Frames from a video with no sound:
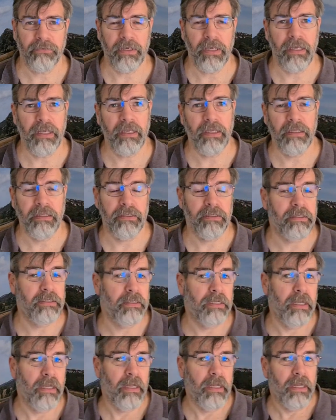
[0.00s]

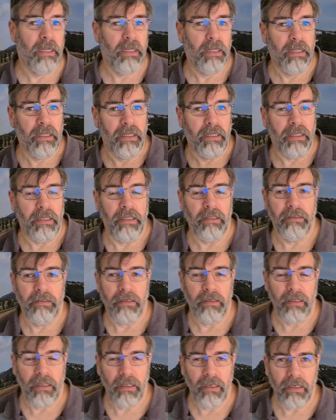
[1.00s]
Trains. In
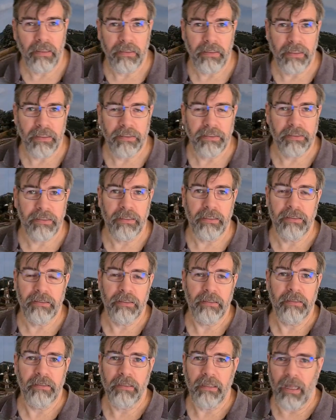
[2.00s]
the holiday
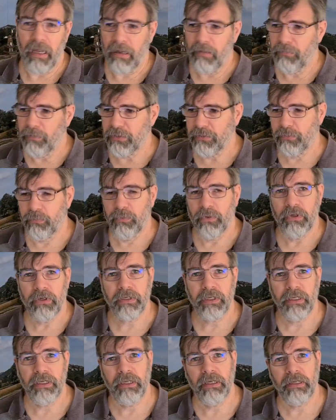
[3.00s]
season I was
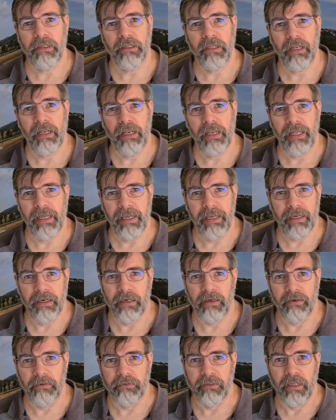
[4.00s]
working on the
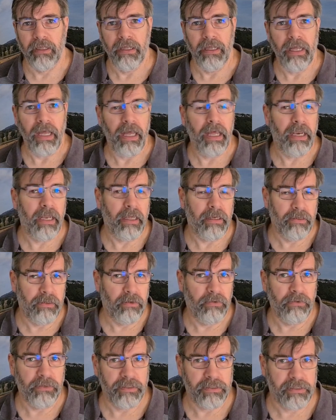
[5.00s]
layout and I
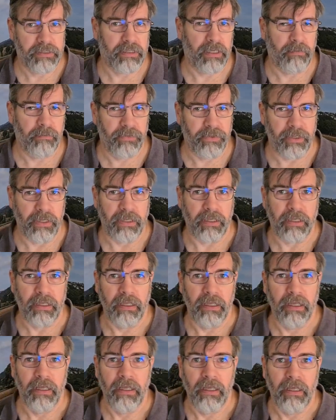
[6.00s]
noticed something.
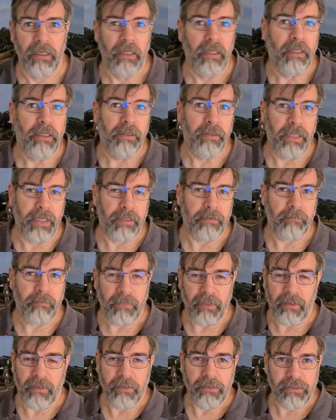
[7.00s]
That
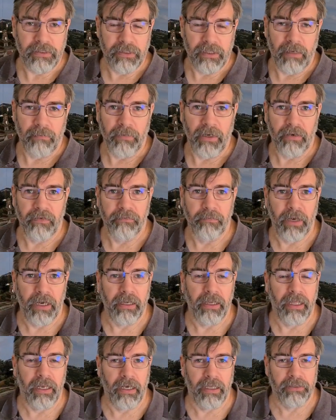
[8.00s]
some of
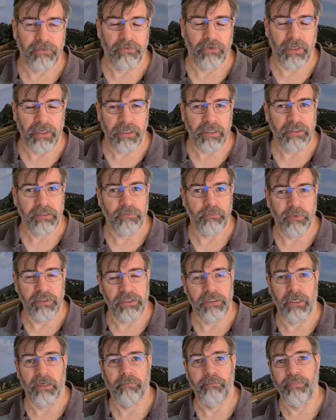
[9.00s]
my electronics
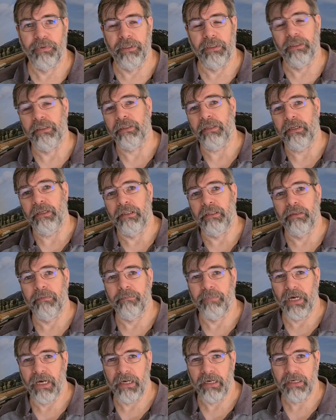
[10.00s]
which I built in
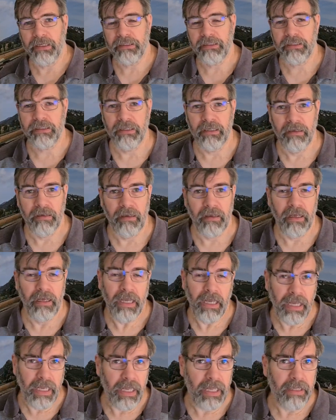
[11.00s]
the past
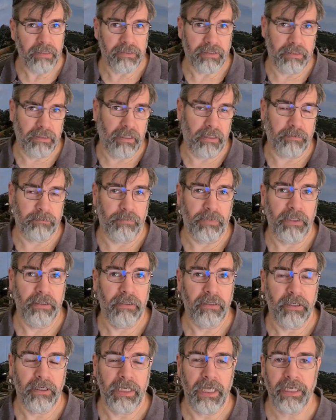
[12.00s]
has not
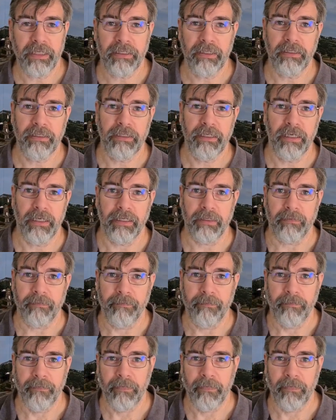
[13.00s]
been connected yet.